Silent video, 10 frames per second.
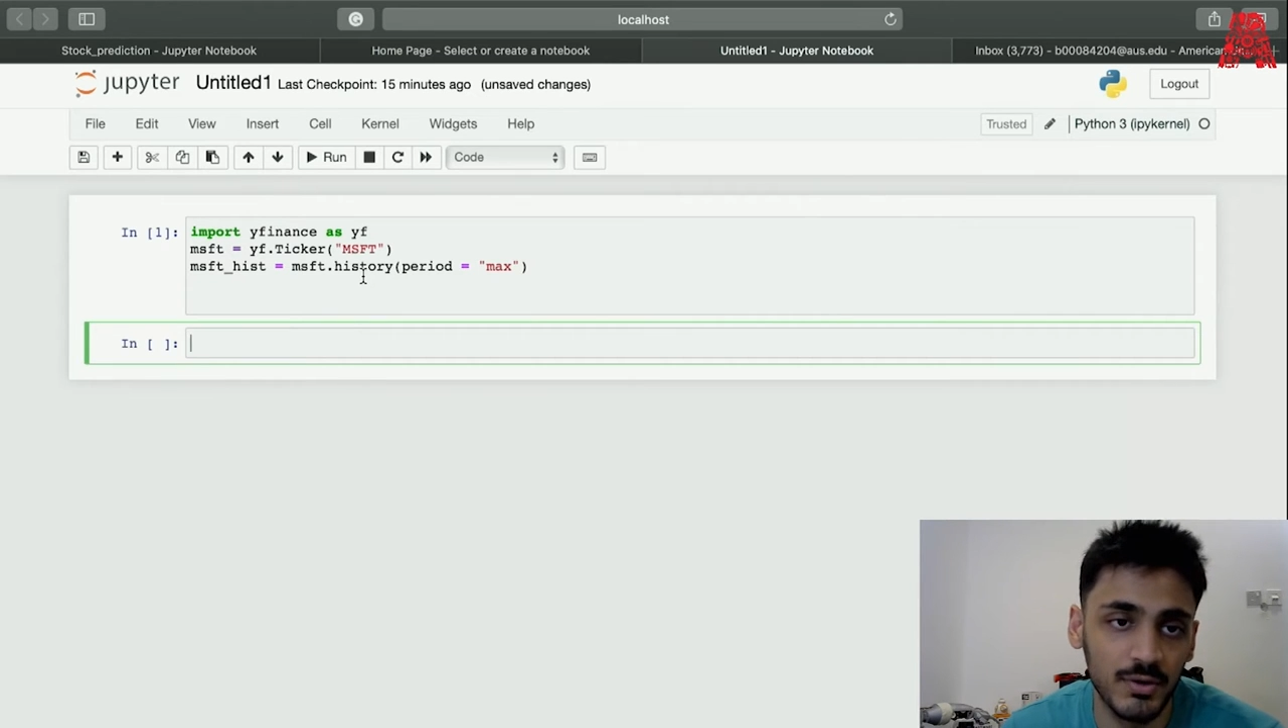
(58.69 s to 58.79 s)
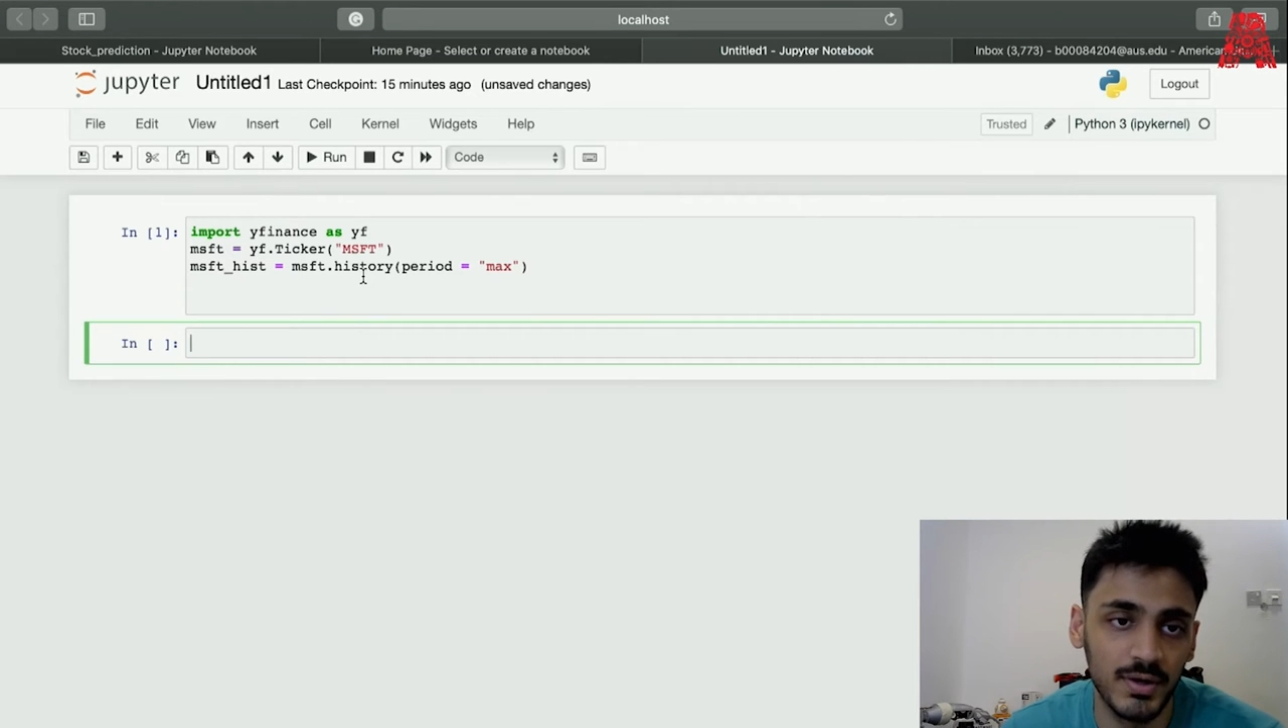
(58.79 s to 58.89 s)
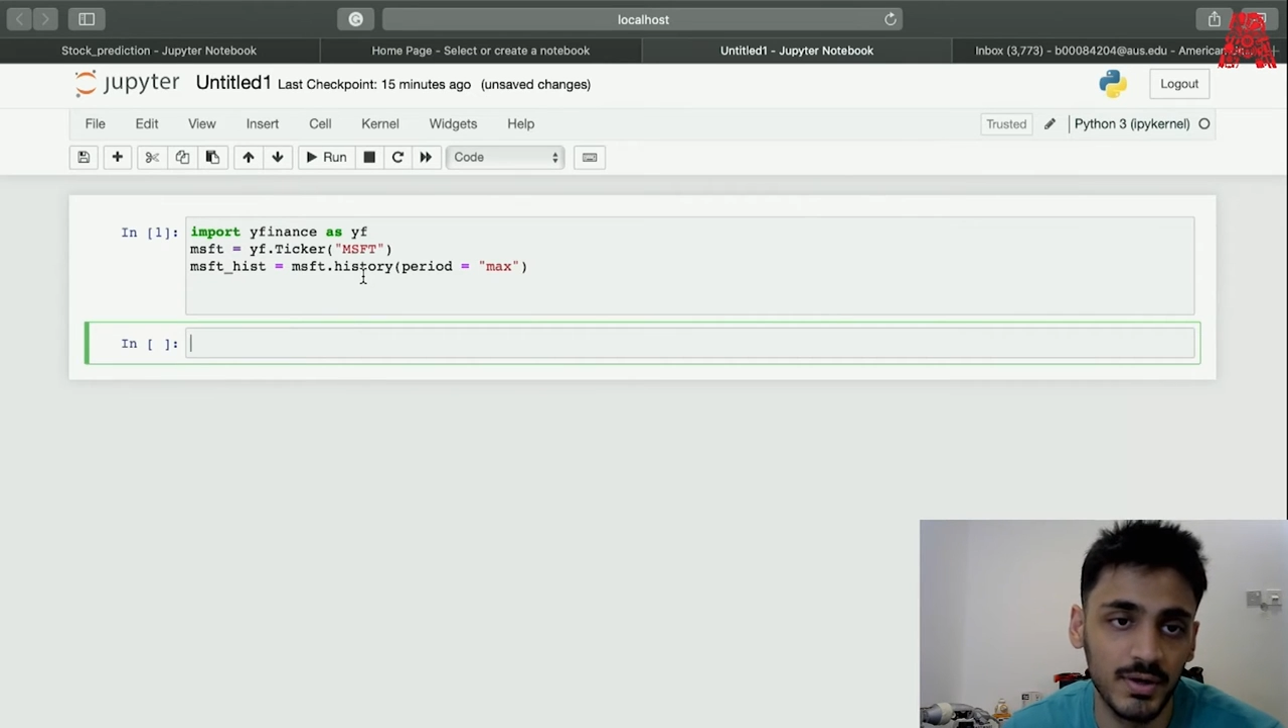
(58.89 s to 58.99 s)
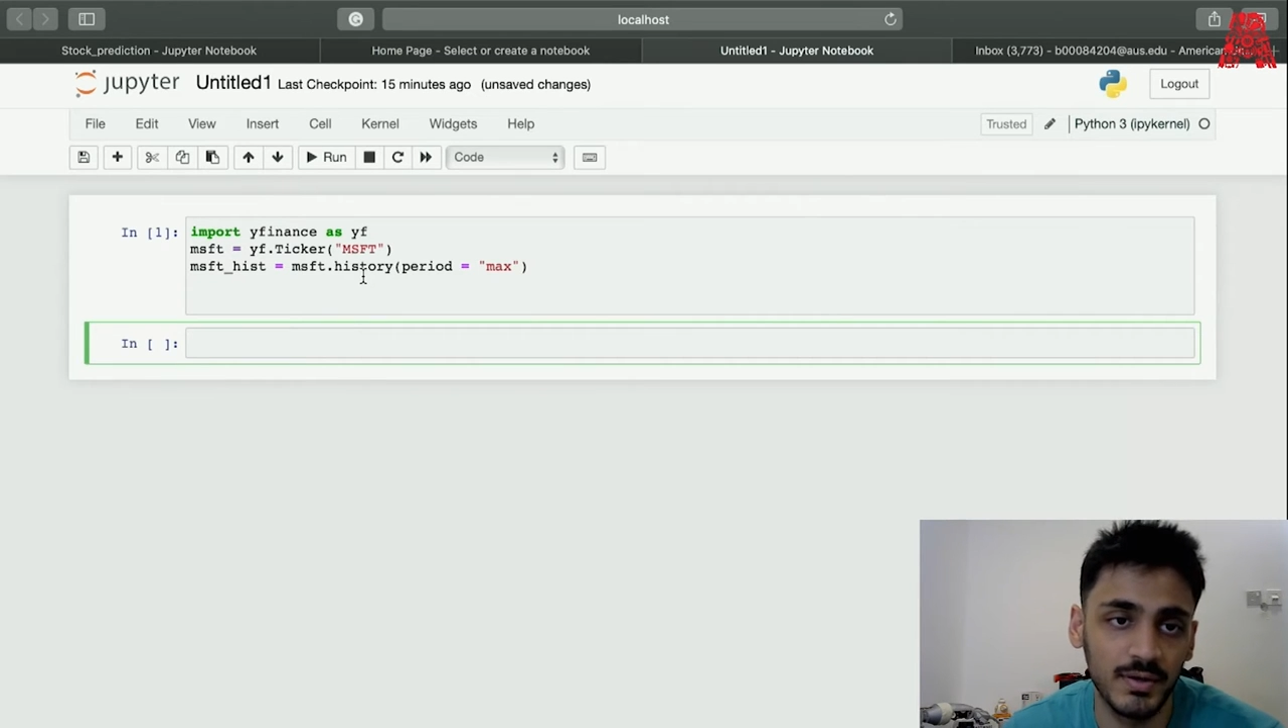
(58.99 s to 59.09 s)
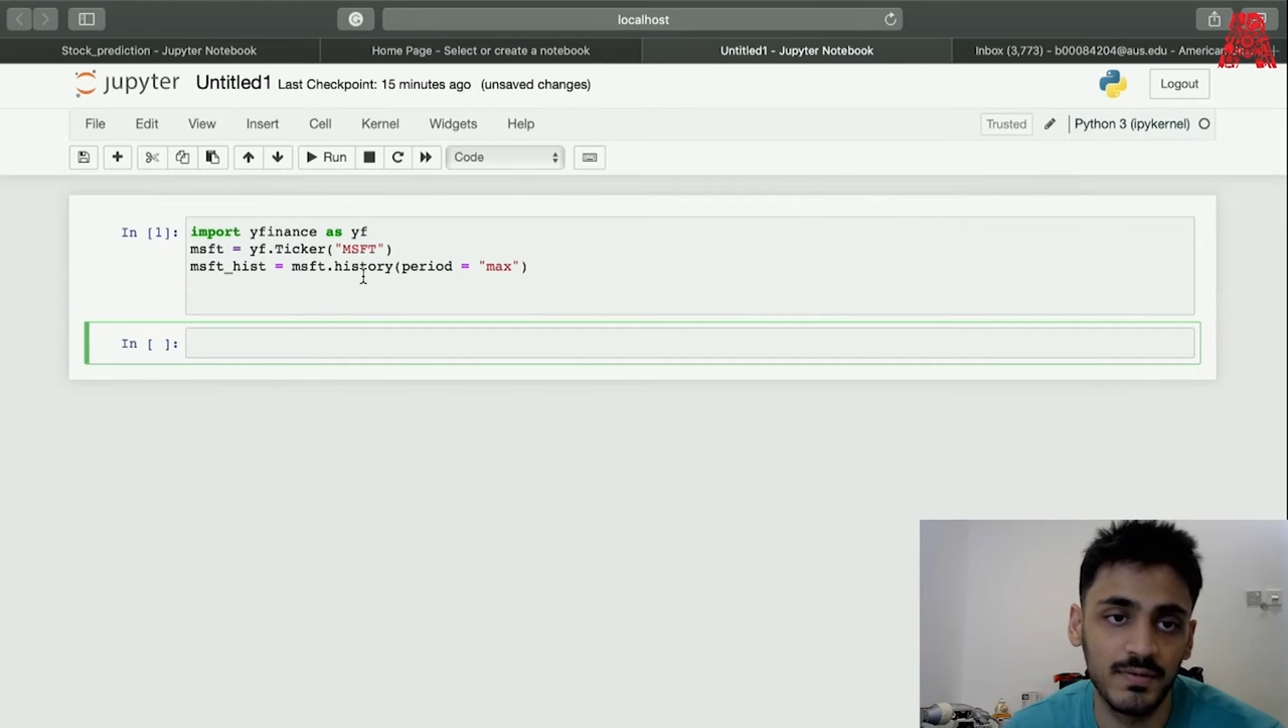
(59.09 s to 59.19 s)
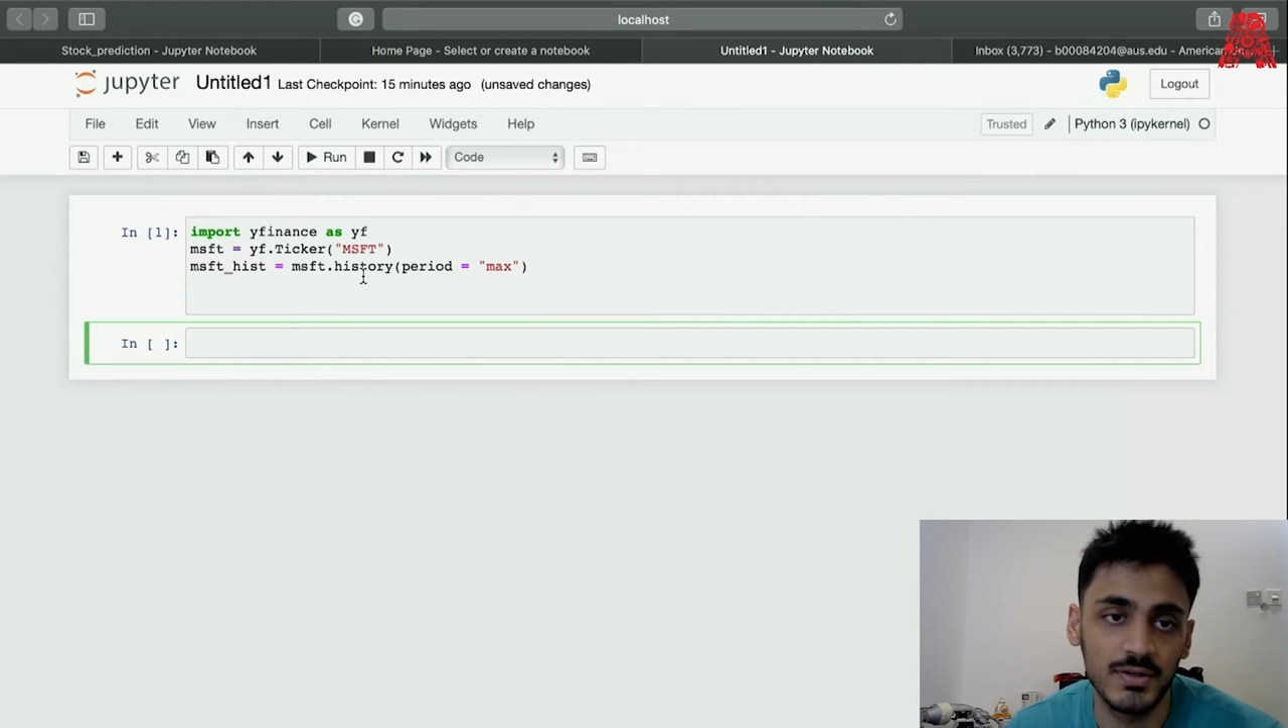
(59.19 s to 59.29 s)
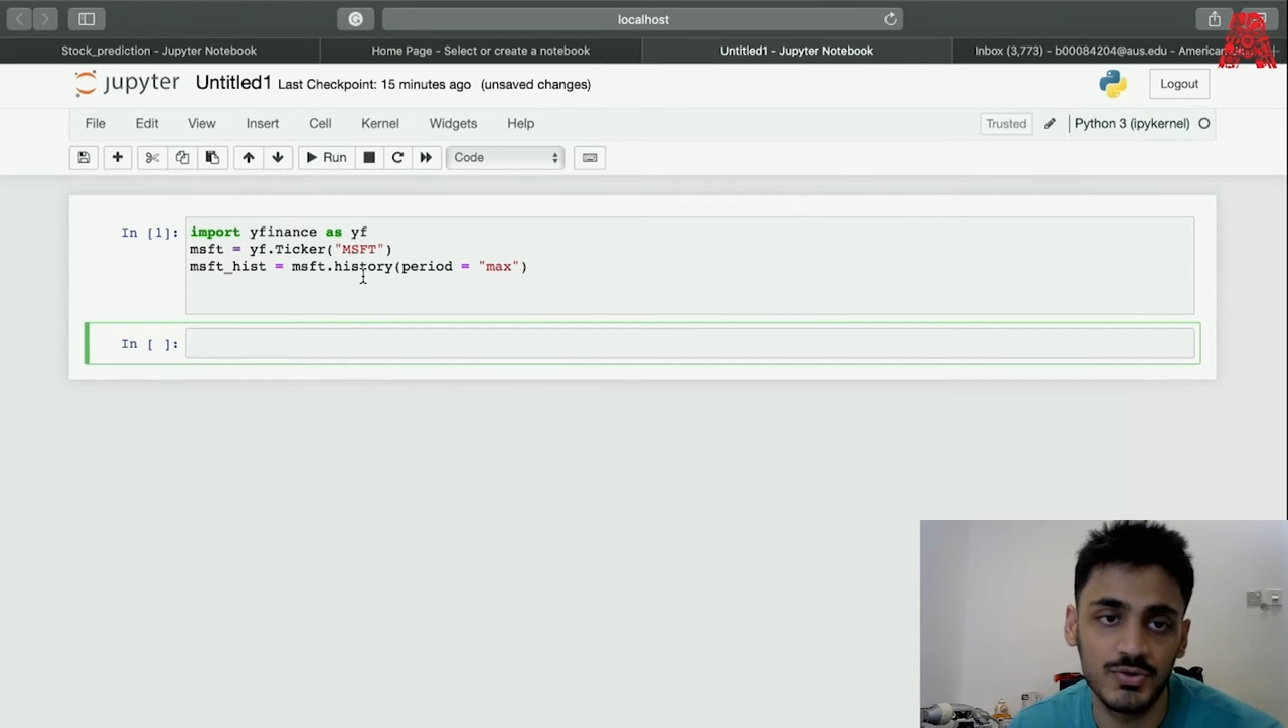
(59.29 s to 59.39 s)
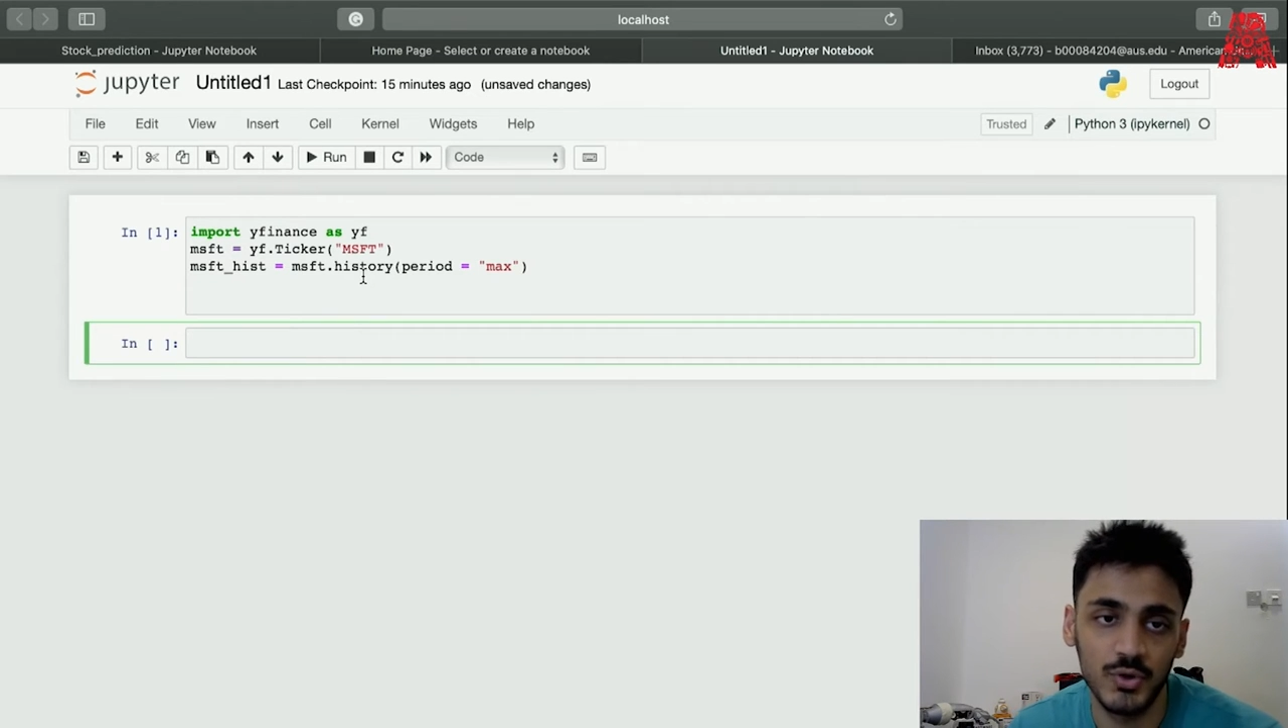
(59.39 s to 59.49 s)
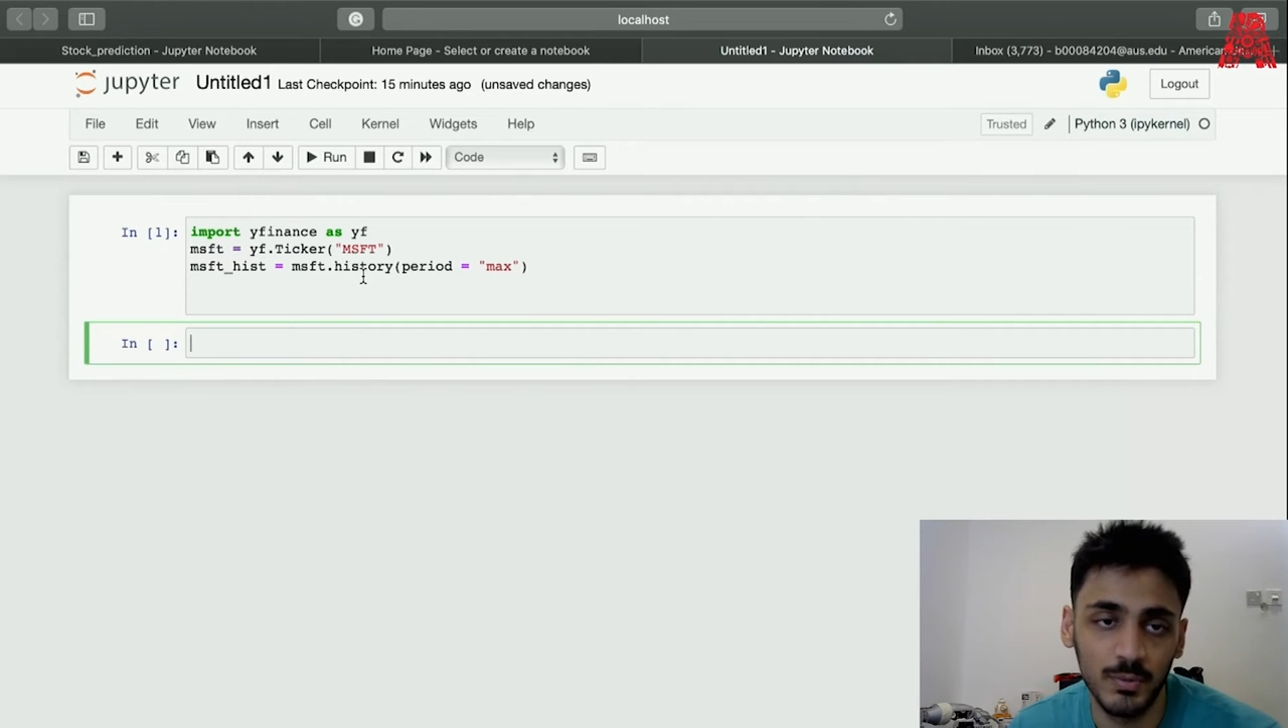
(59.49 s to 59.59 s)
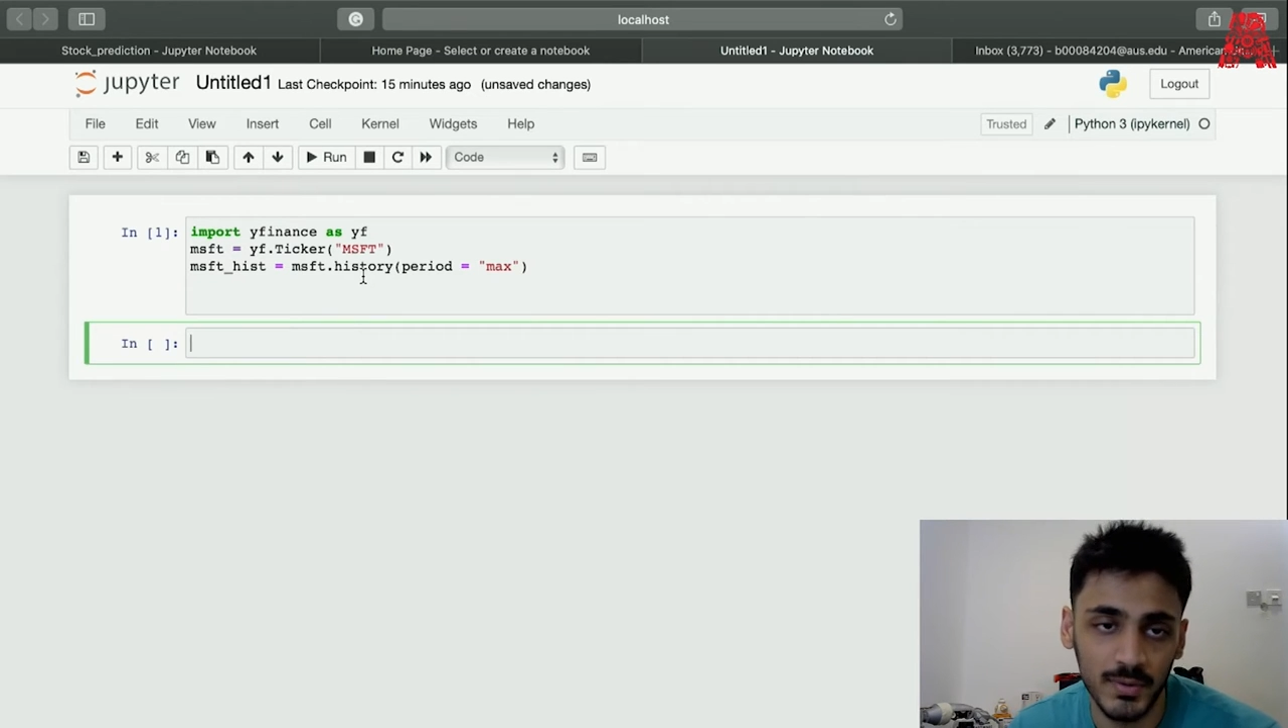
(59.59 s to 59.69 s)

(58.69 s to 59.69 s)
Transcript: predict if the stock